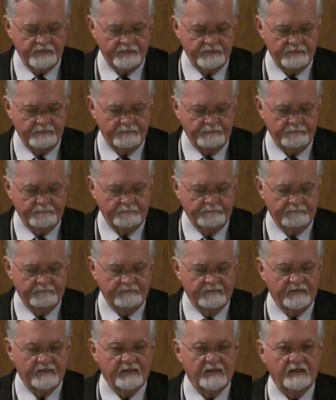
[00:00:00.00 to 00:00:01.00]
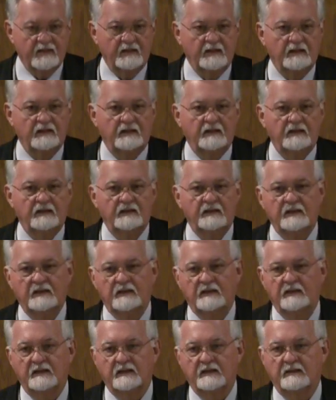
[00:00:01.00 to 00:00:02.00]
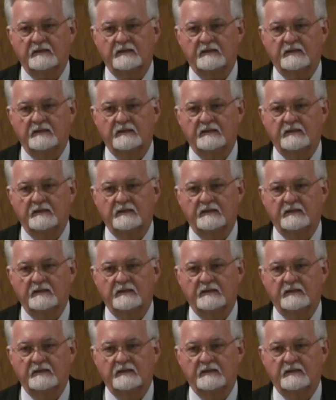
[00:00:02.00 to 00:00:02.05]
(no one is talking)